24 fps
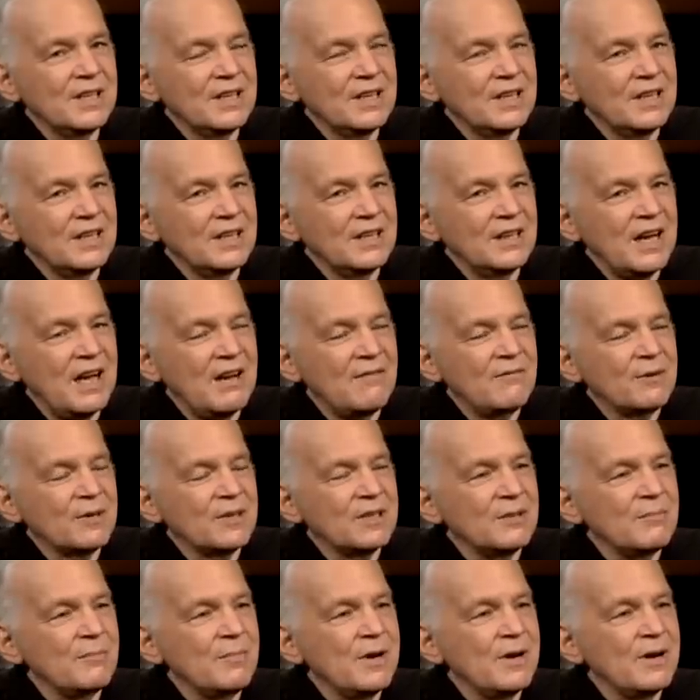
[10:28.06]

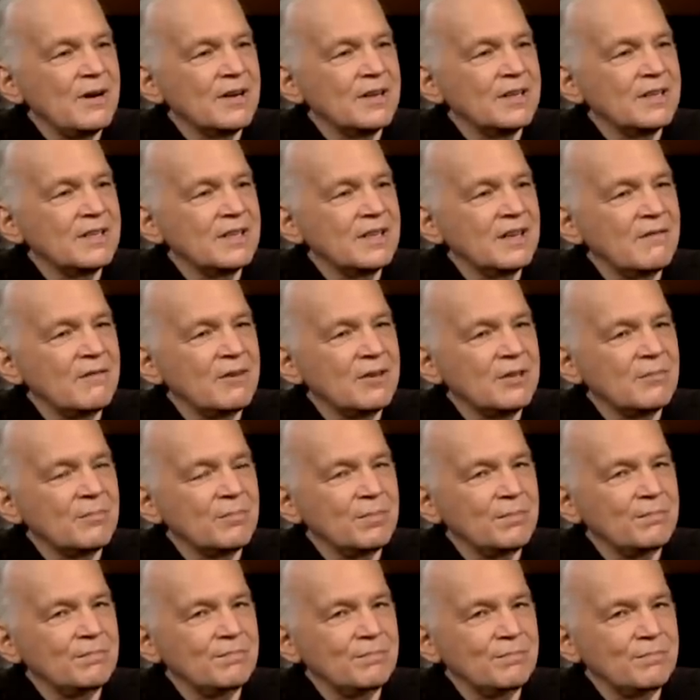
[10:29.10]
African American ever to.
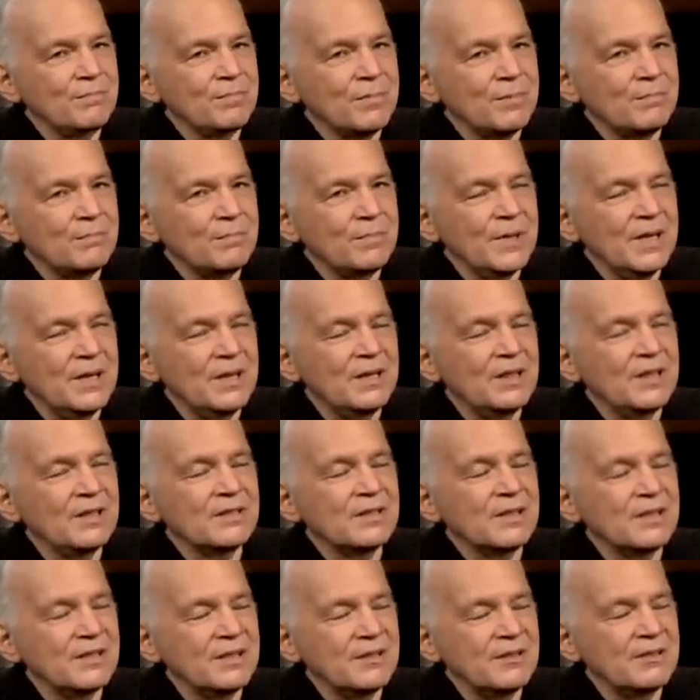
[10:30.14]

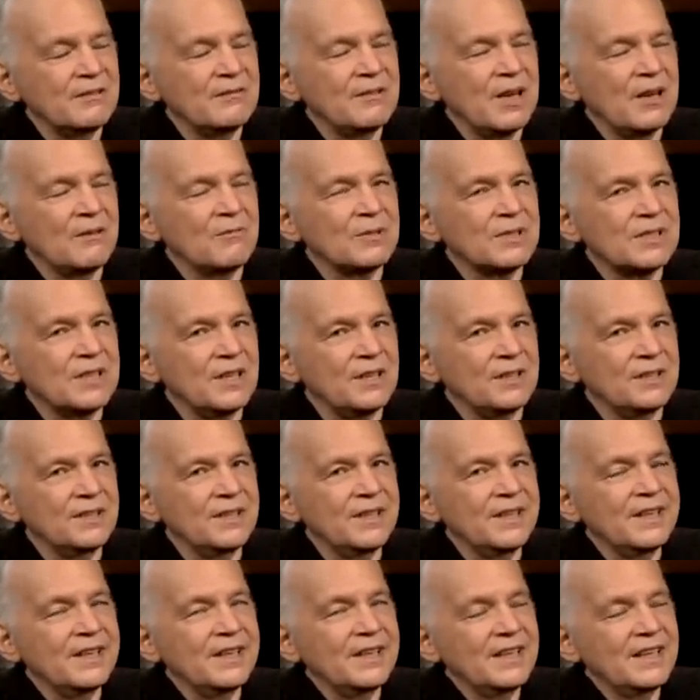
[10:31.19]
The event was held
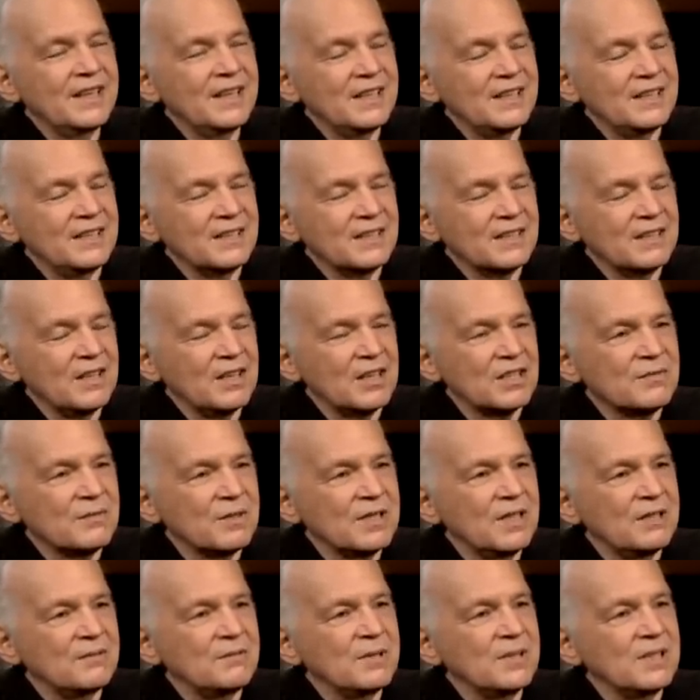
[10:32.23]
at the Clarksville
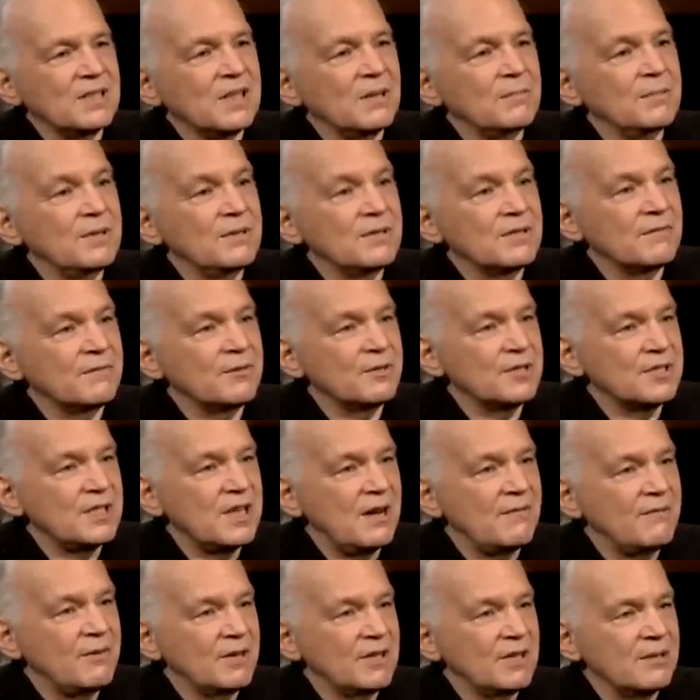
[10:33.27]
Country Club. He was the first
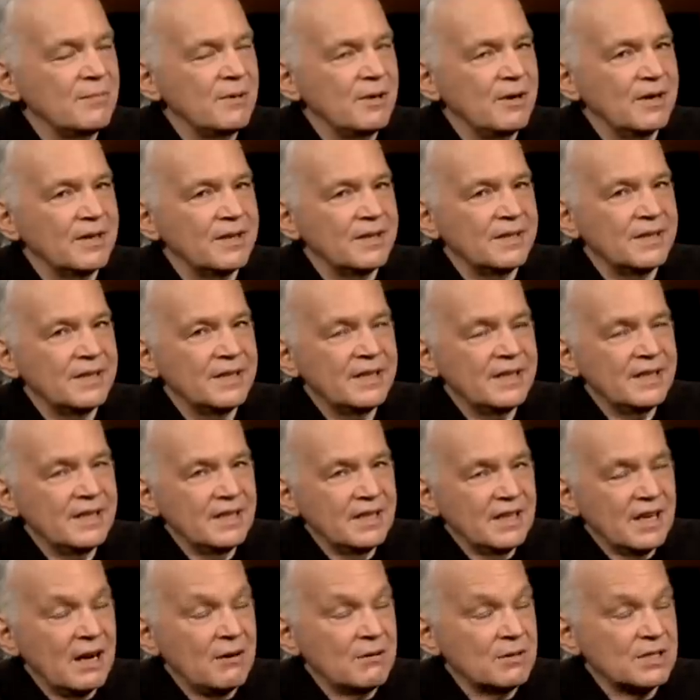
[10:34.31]
African American,
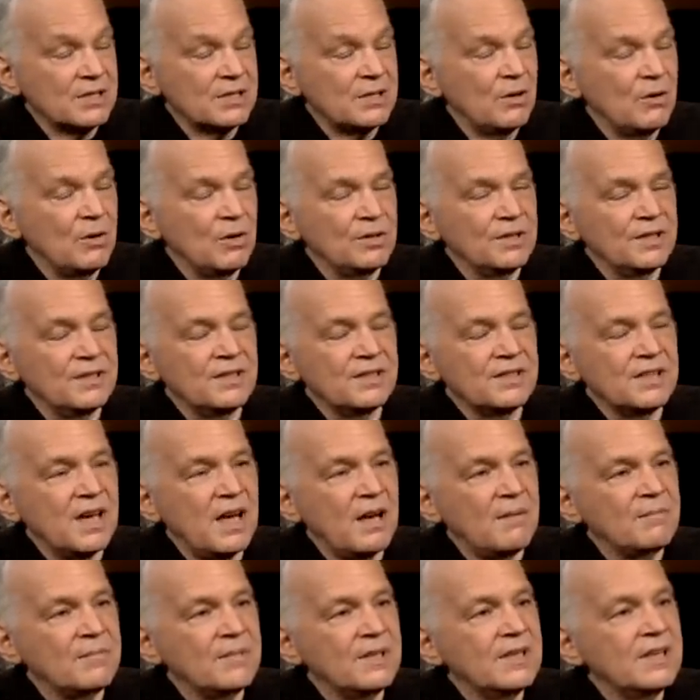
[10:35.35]
I was told at the
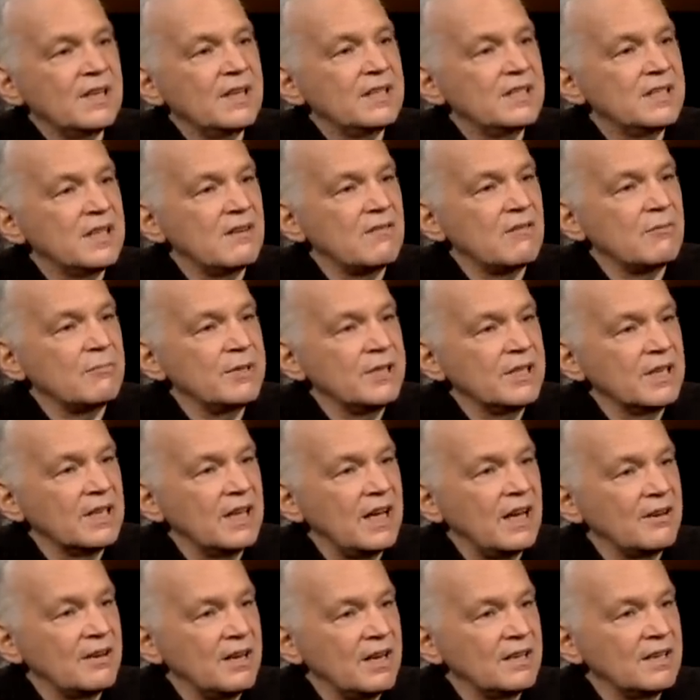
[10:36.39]
time, to ever be
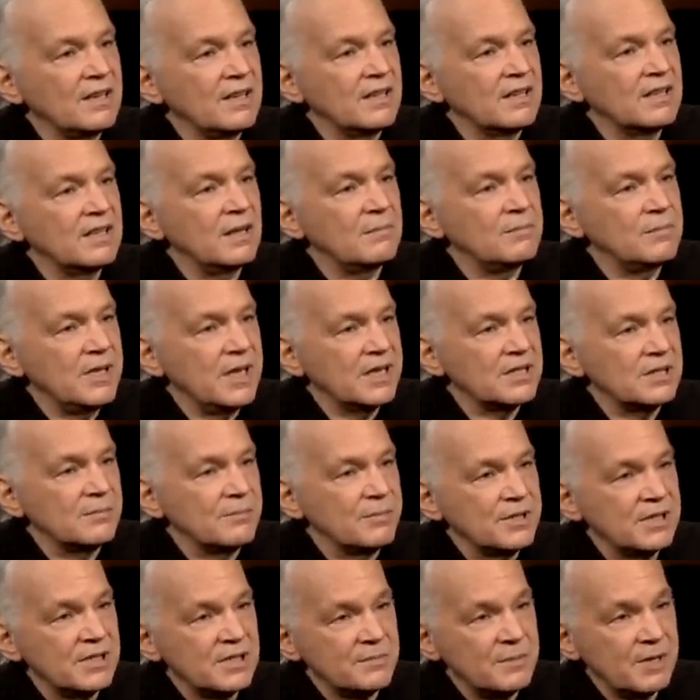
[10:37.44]
allowed onto the club to actually
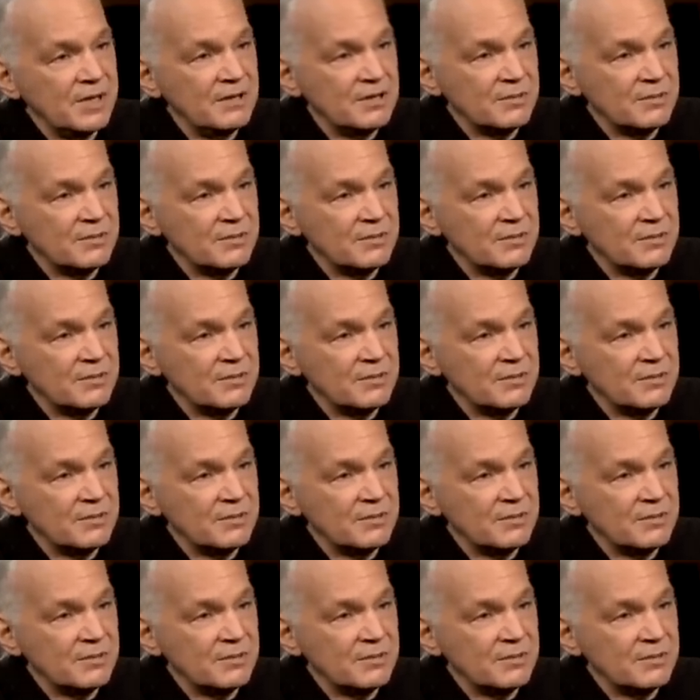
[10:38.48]
participate.